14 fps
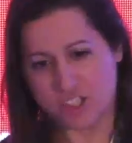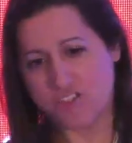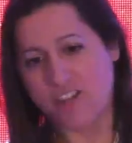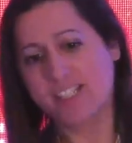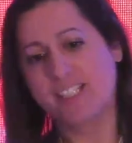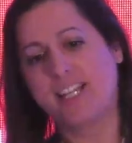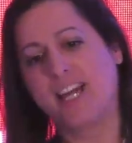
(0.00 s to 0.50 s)

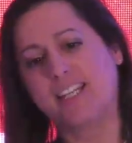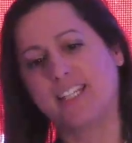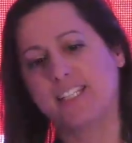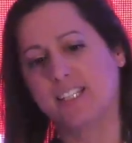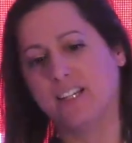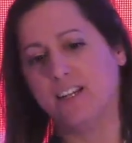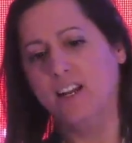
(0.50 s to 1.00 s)
stress that
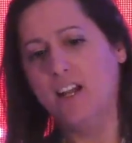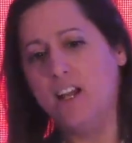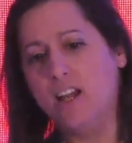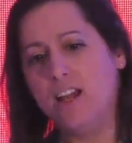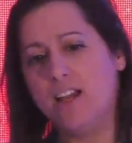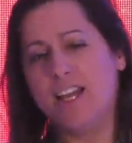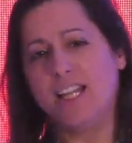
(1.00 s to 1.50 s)
is that
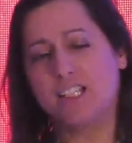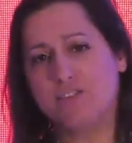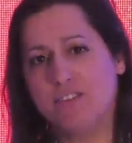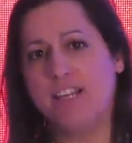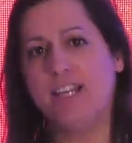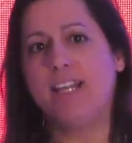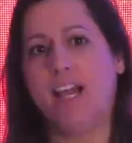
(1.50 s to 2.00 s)
it's
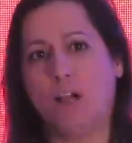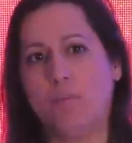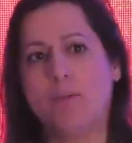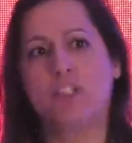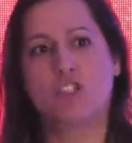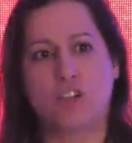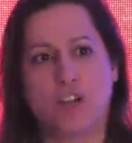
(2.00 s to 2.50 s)
really
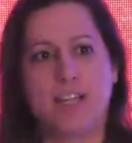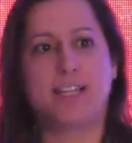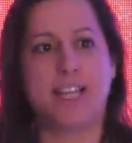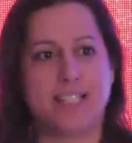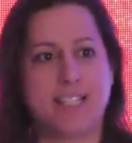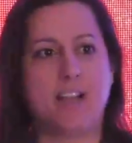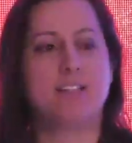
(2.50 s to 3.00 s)
helping to try and
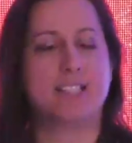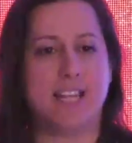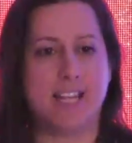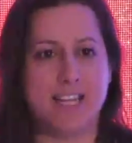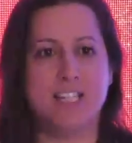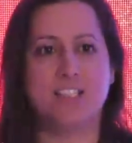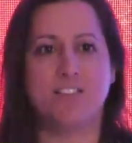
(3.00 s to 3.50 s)
get down to
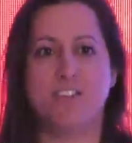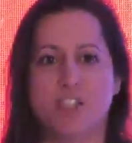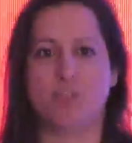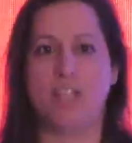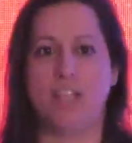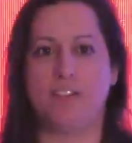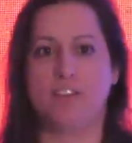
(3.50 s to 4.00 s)
that
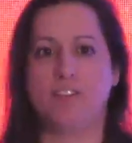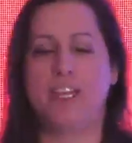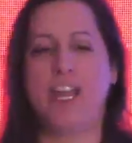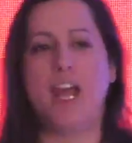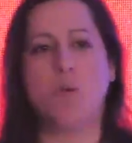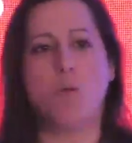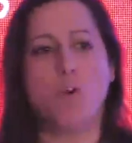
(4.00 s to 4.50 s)
individual level of
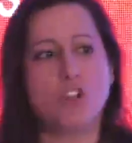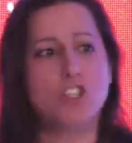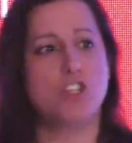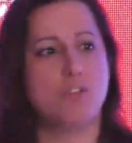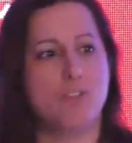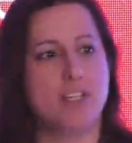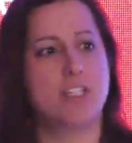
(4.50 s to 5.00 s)
care. What
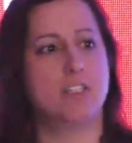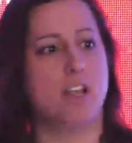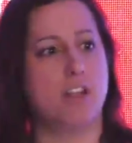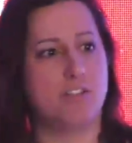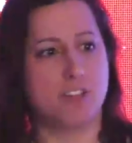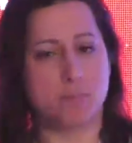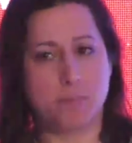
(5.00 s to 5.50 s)
do you need to
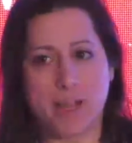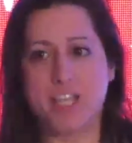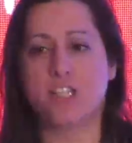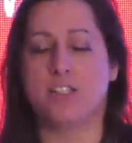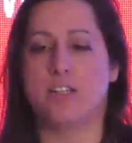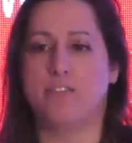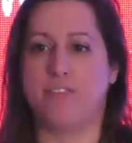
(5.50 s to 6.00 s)
know for the
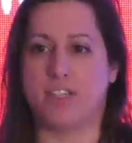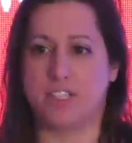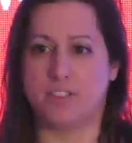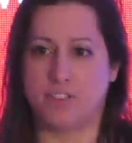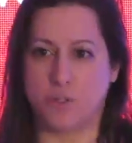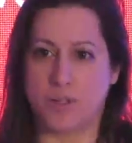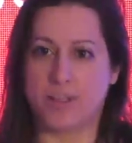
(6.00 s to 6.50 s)
patient in
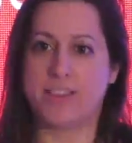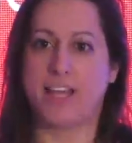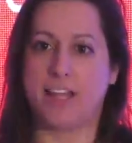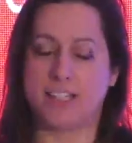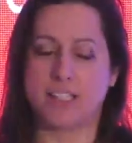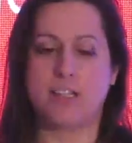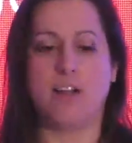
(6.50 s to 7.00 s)
front of you at
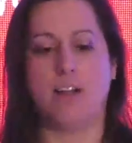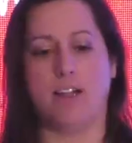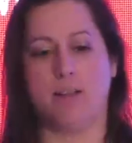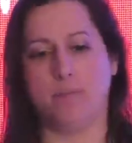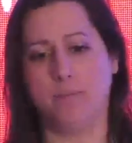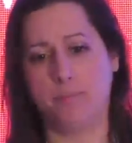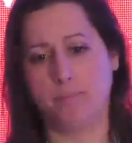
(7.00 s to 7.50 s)
that
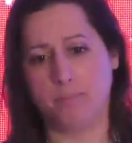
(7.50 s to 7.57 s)
time?